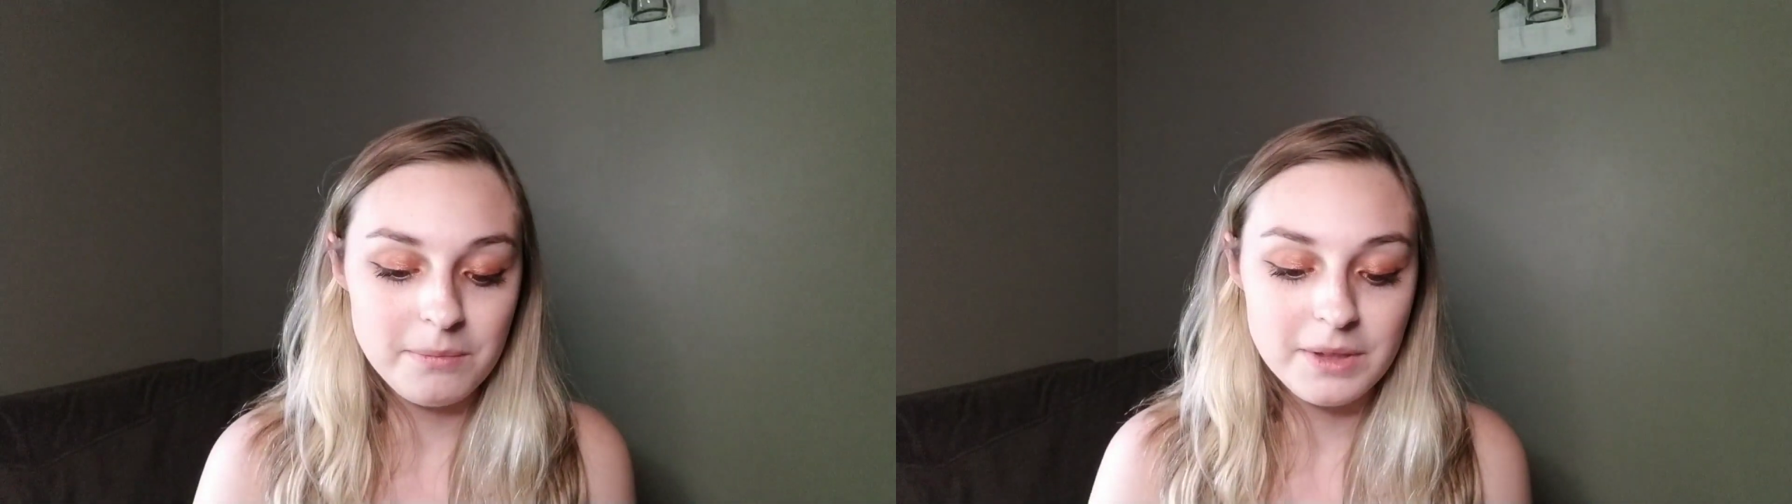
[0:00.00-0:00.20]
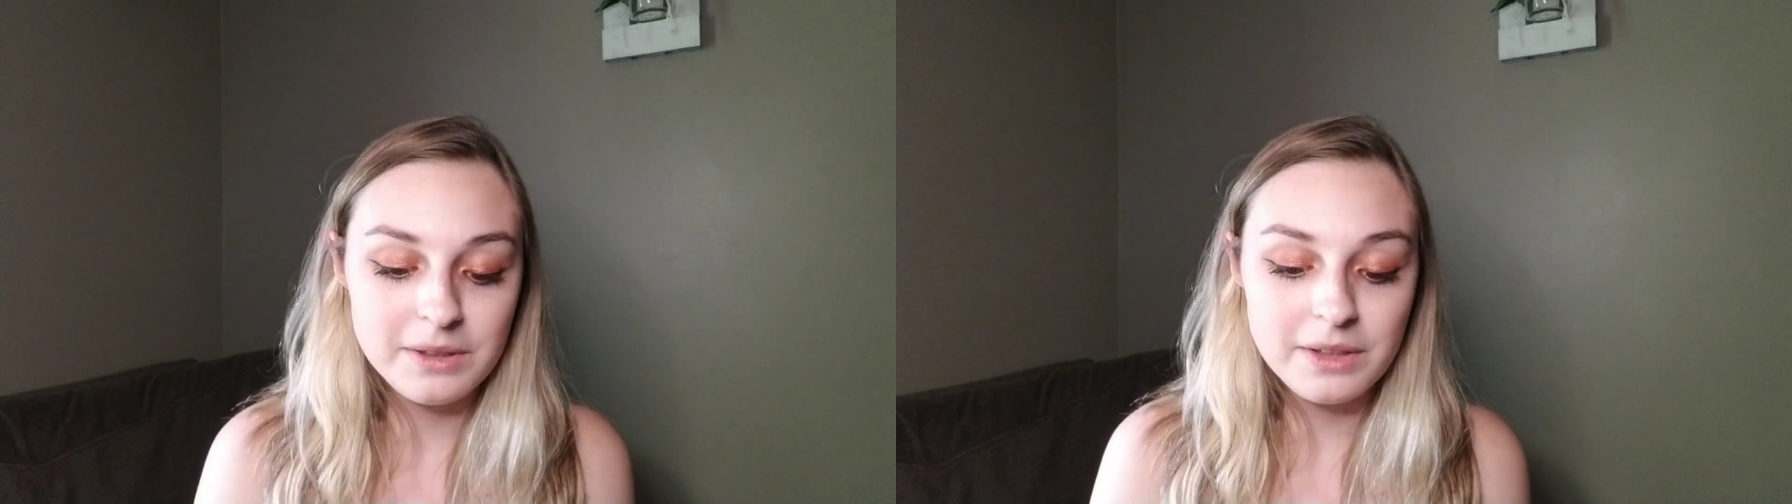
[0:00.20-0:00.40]

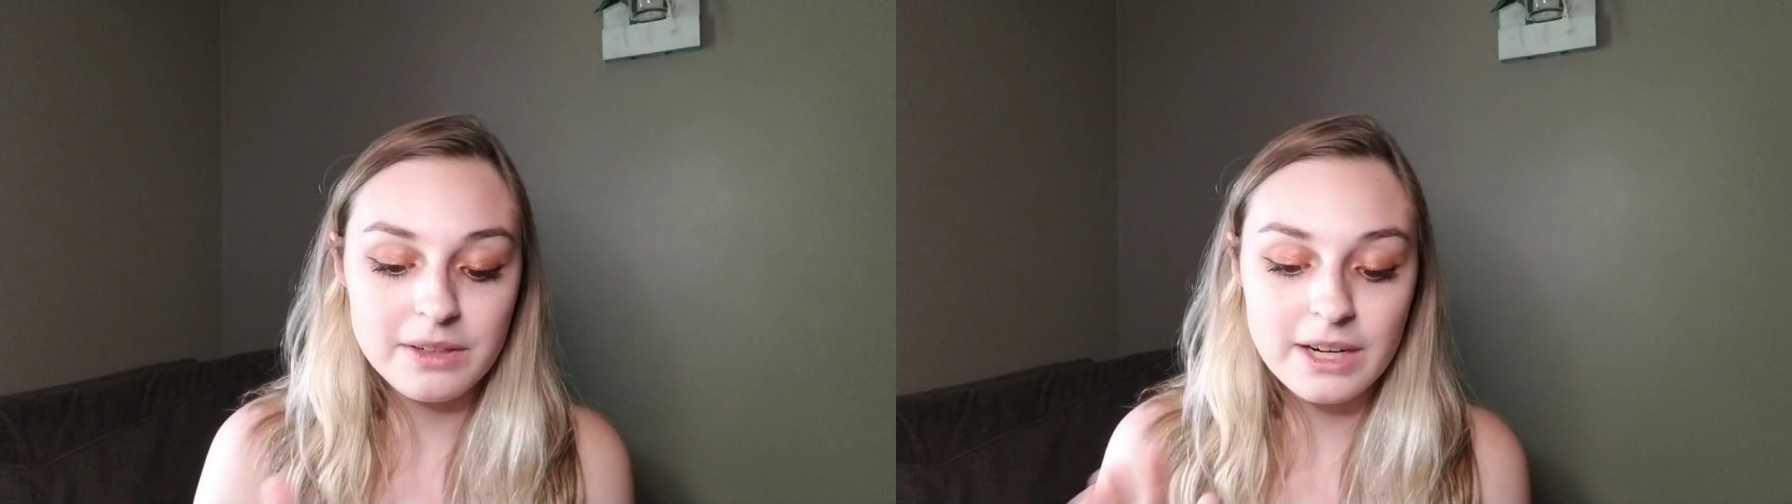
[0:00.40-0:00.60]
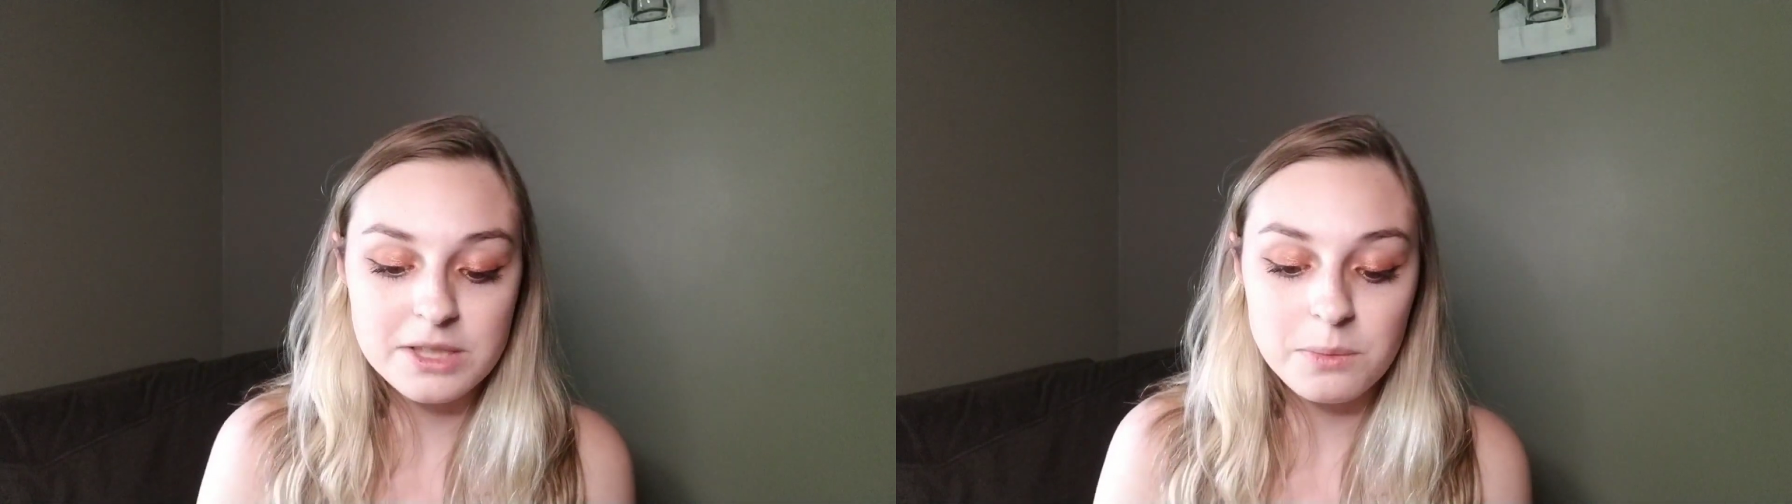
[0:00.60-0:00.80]

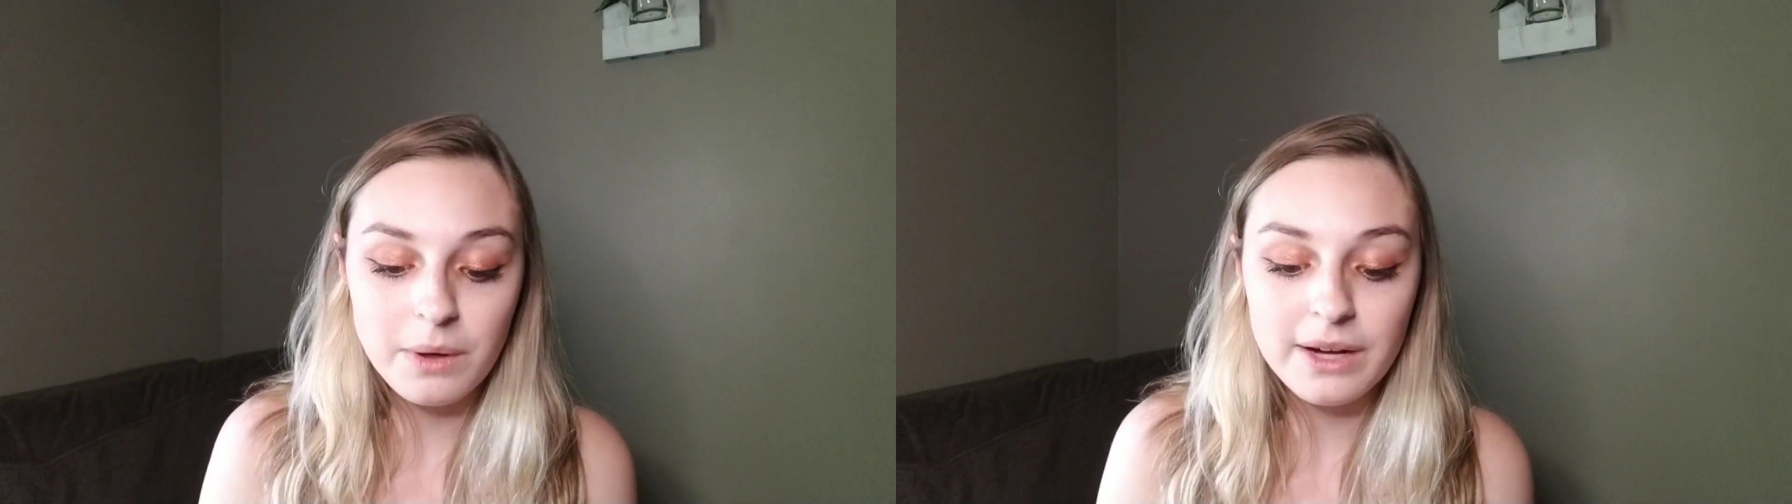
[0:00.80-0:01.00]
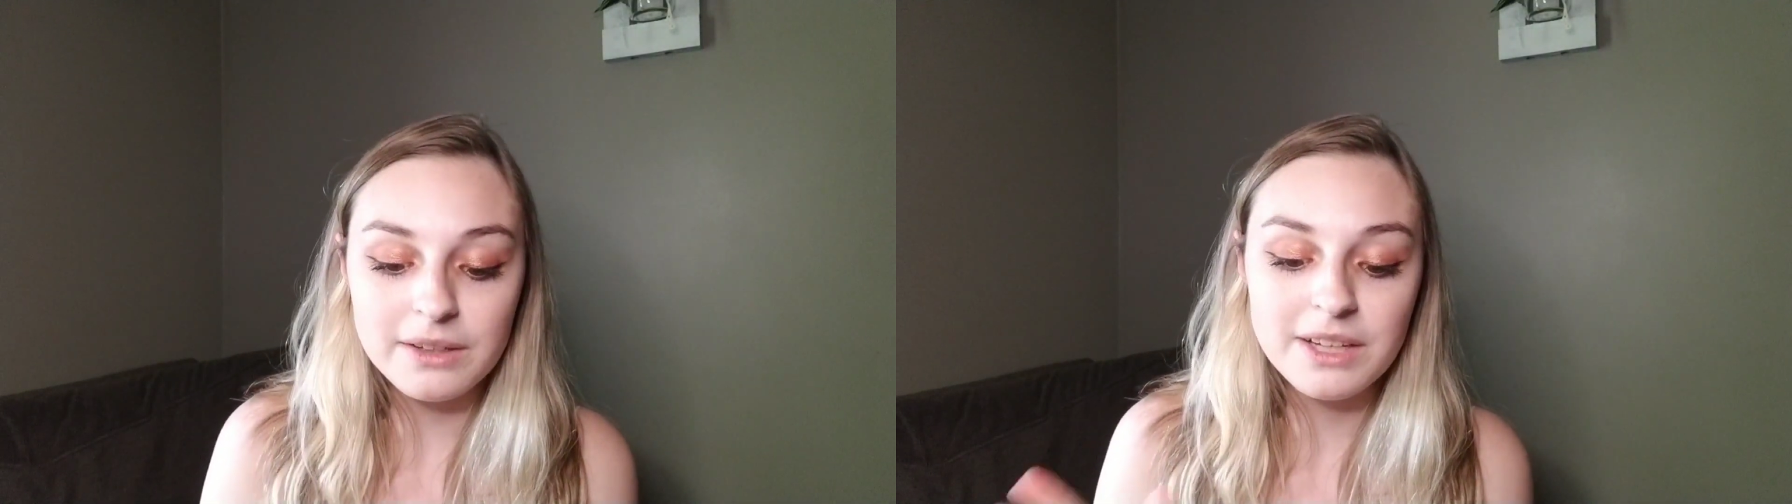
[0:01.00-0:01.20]
glitter as
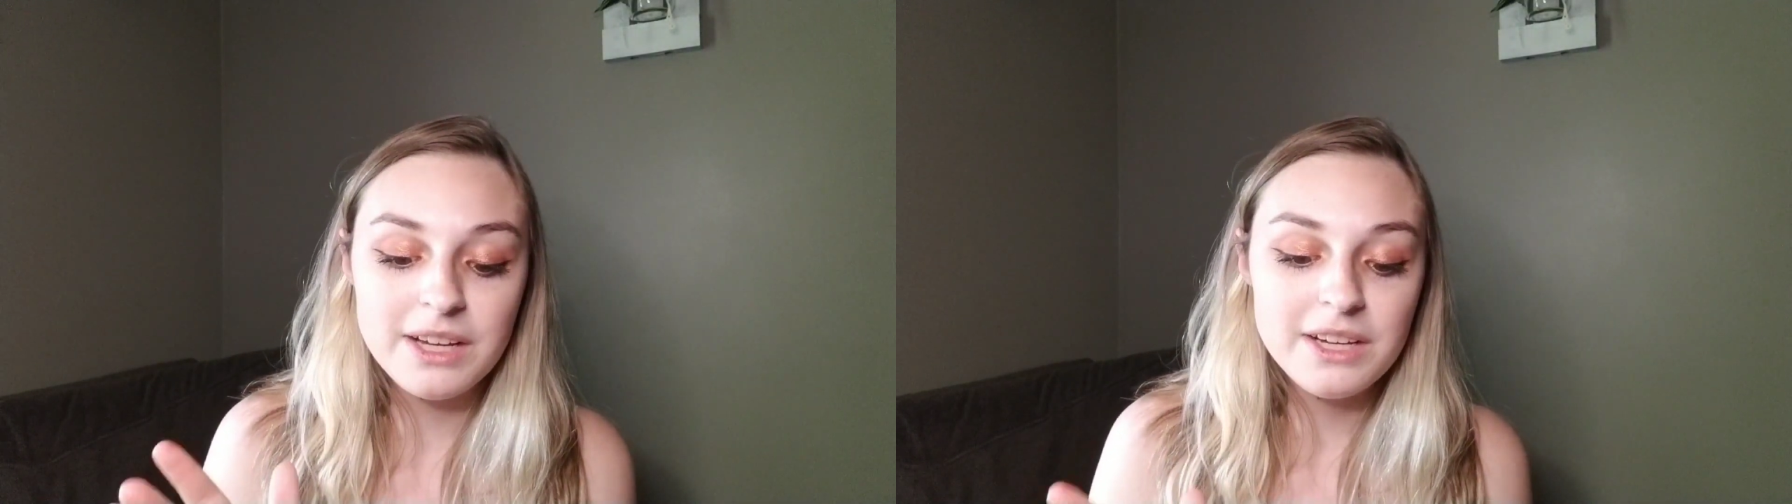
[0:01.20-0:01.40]
well.